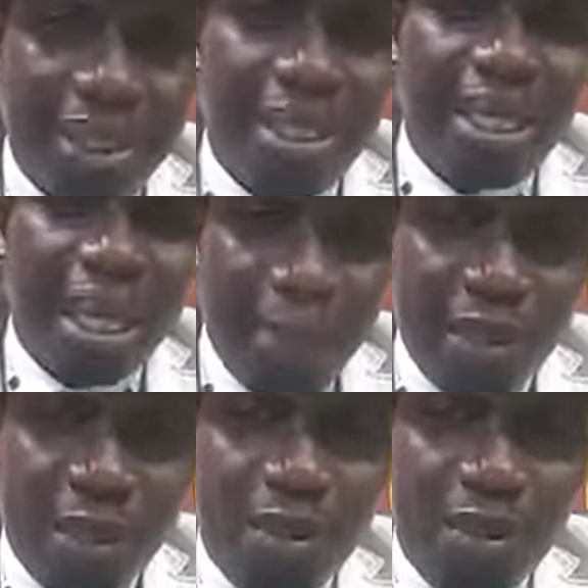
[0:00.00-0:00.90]
na
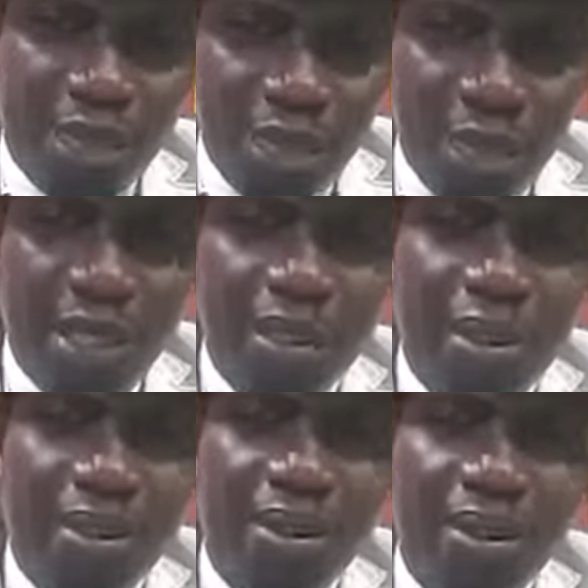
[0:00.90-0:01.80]
apeso udimi.
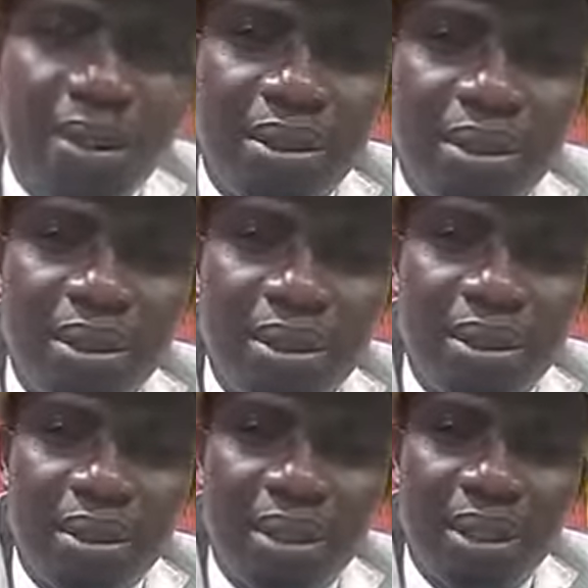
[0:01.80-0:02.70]

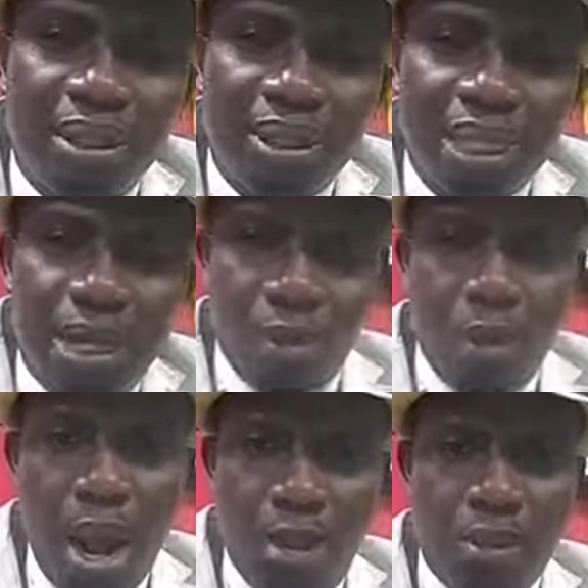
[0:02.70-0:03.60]
He was like,
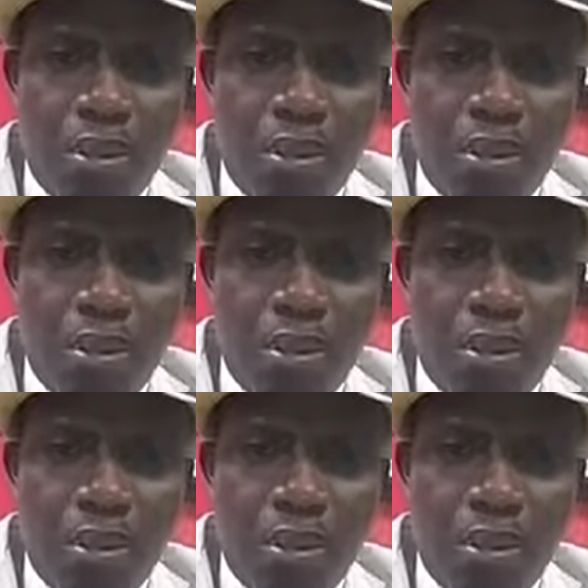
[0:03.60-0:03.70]
wow,